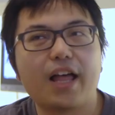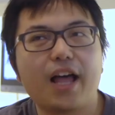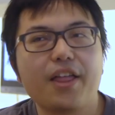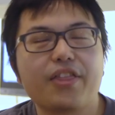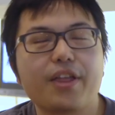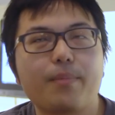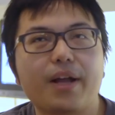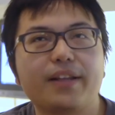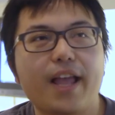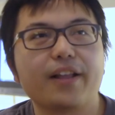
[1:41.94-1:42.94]
I think
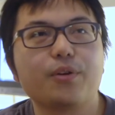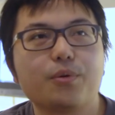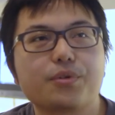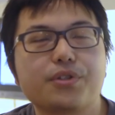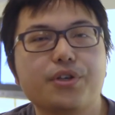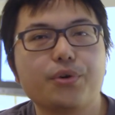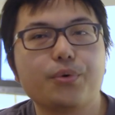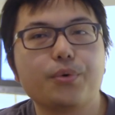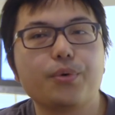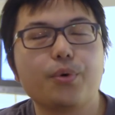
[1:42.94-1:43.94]
my technical
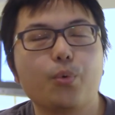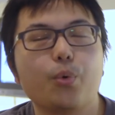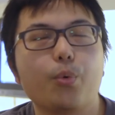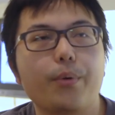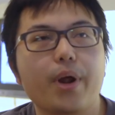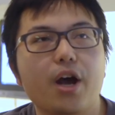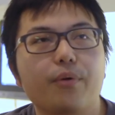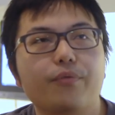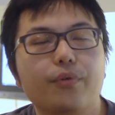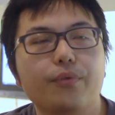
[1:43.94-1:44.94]
skill will very
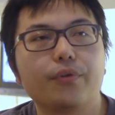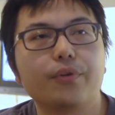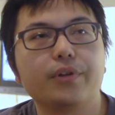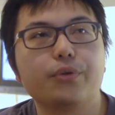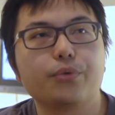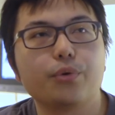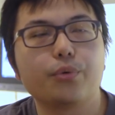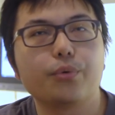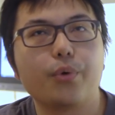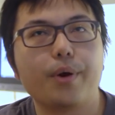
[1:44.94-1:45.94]
helpful for
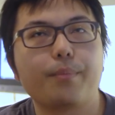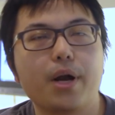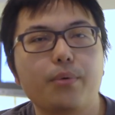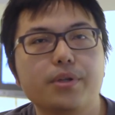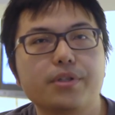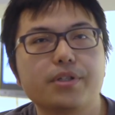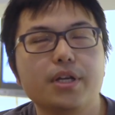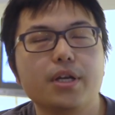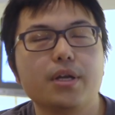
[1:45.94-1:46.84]
digital grandparents.